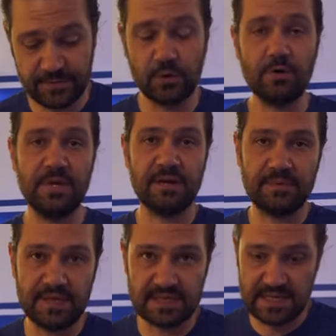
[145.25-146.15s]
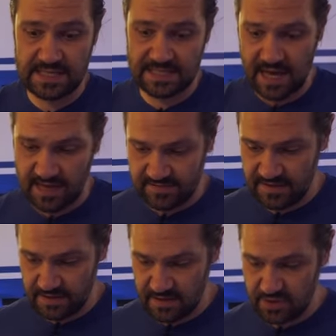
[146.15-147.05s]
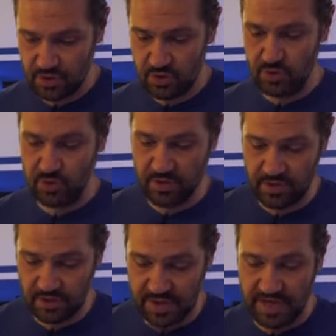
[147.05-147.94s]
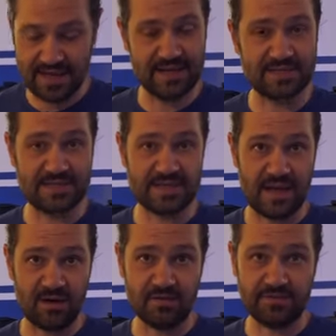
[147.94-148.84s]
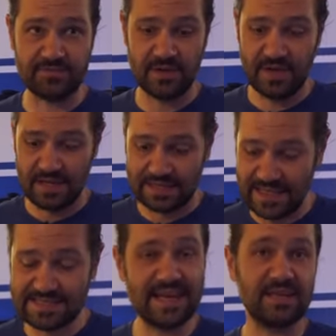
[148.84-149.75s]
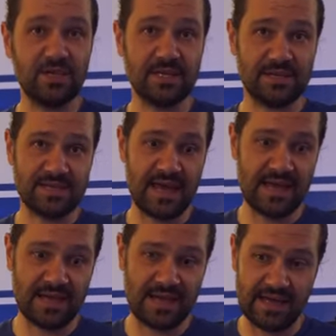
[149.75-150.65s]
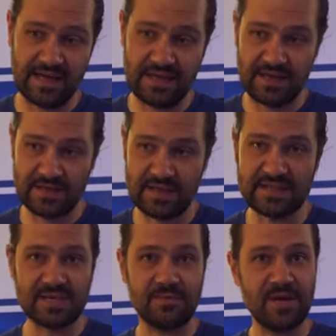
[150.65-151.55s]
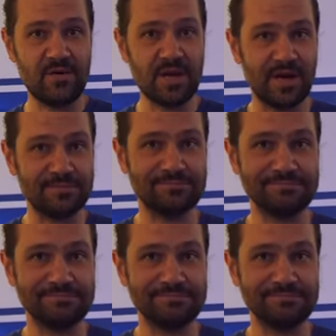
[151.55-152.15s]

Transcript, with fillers: Before we completely dive into the light itself, let's take a look at the tank that it's going to be going on.